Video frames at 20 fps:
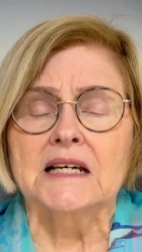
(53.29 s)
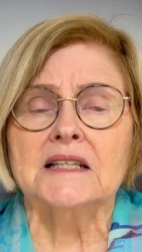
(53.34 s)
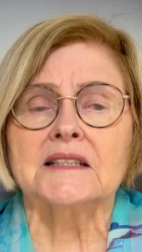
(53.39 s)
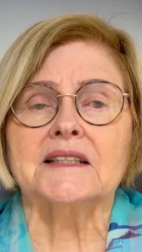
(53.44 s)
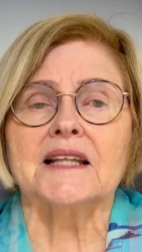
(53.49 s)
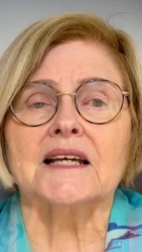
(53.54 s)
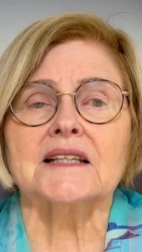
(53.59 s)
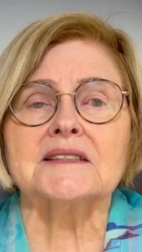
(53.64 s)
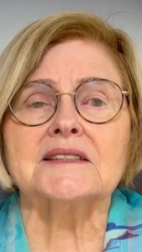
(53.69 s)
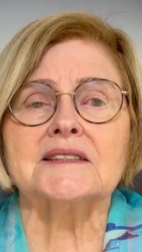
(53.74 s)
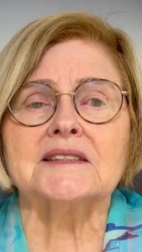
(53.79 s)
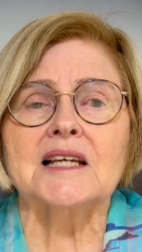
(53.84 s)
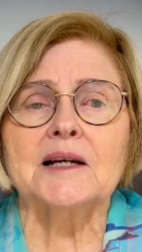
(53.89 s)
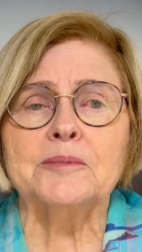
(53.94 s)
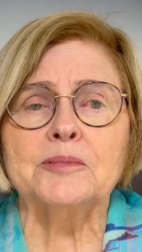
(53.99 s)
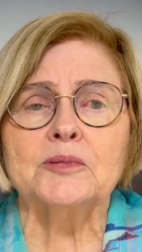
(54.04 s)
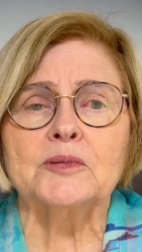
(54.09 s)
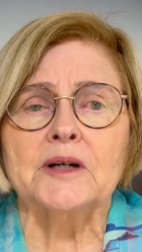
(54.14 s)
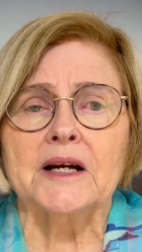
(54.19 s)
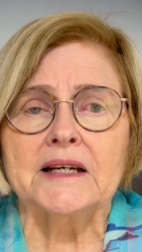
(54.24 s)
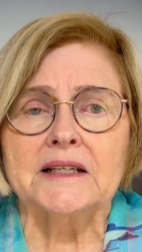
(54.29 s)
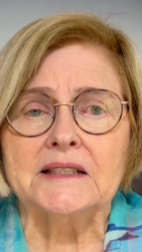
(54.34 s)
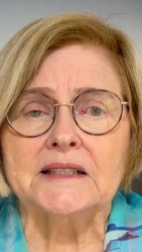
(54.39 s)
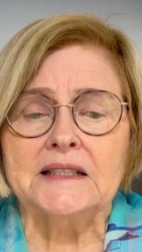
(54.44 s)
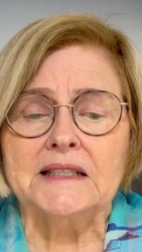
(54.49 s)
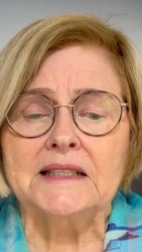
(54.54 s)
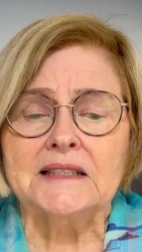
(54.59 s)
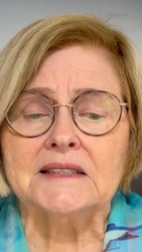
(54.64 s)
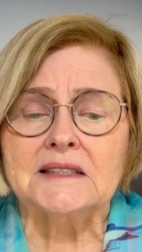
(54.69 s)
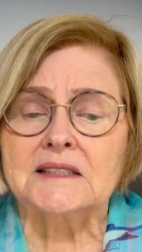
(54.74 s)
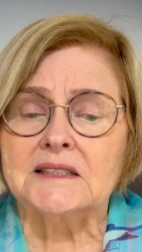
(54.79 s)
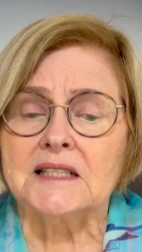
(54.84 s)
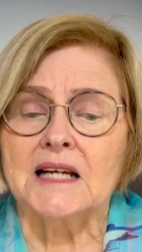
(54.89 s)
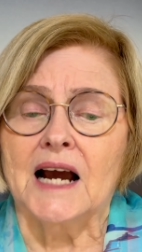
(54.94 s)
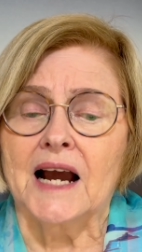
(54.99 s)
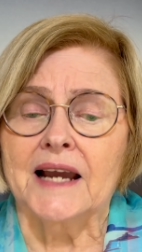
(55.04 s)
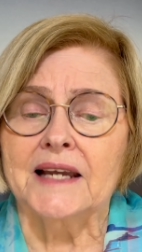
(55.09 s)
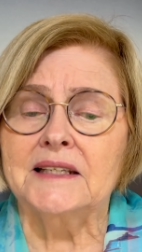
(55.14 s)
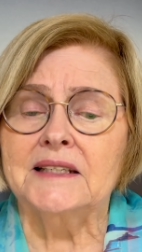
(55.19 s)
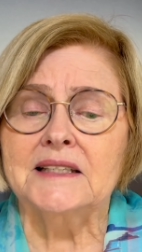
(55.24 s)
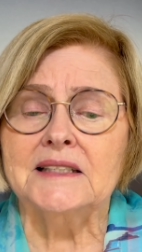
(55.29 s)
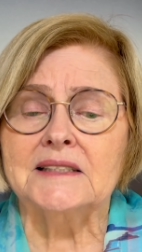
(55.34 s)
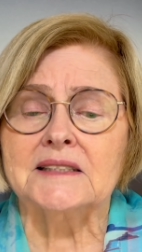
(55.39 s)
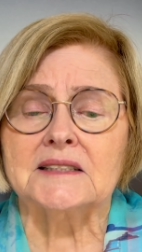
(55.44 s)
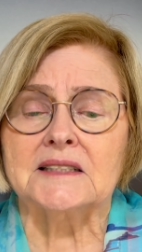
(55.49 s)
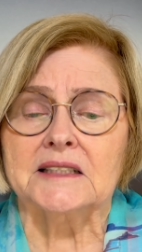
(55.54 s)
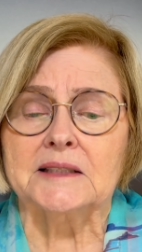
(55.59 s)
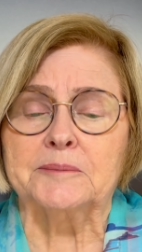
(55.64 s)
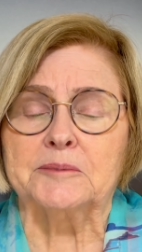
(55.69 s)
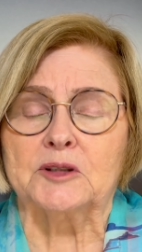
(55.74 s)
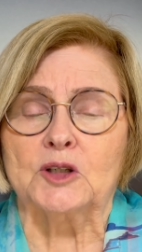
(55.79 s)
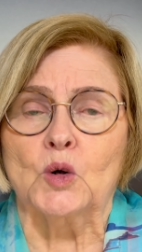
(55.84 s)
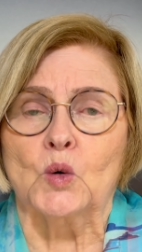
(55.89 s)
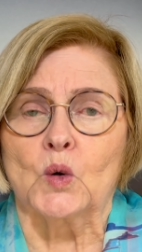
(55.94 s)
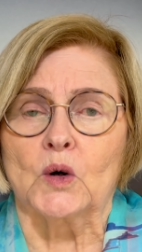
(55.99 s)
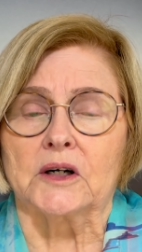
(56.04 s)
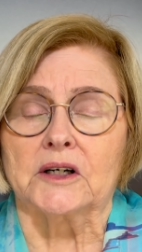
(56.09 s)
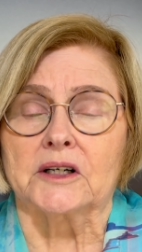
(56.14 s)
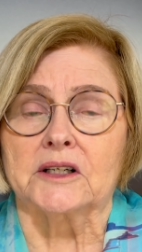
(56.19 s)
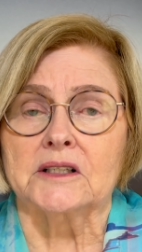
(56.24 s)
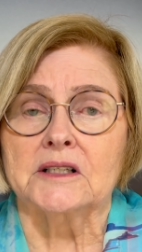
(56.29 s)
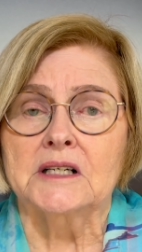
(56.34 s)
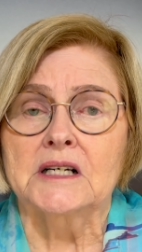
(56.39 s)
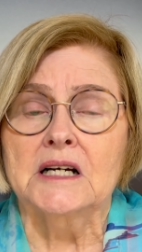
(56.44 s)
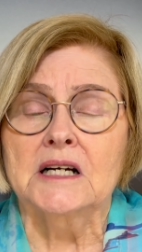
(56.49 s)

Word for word: that separated his tiny sleep corner